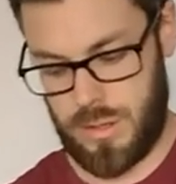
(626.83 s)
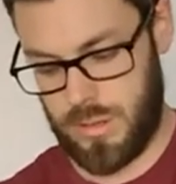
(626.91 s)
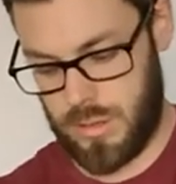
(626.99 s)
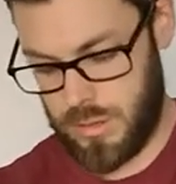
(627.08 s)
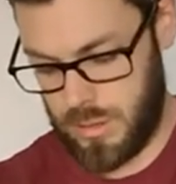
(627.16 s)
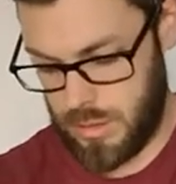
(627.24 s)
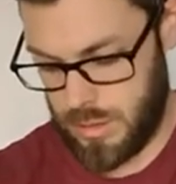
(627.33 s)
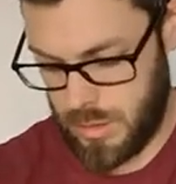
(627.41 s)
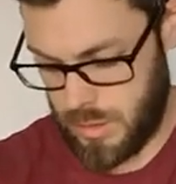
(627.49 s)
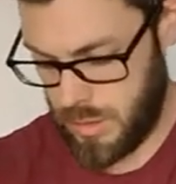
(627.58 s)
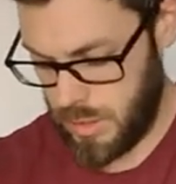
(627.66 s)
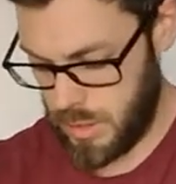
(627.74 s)
da, da.
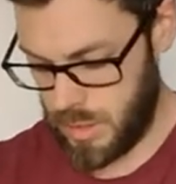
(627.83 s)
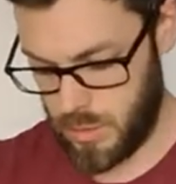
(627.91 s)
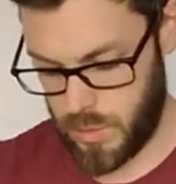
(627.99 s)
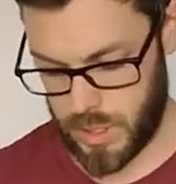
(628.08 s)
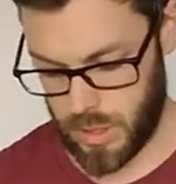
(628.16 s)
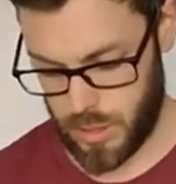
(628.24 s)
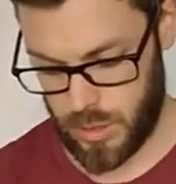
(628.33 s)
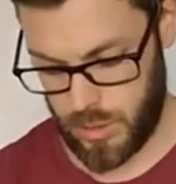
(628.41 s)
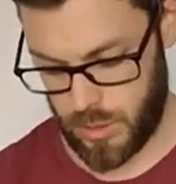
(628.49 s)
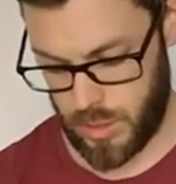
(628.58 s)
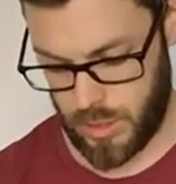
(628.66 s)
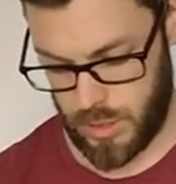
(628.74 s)
Here we
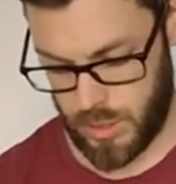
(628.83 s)
go.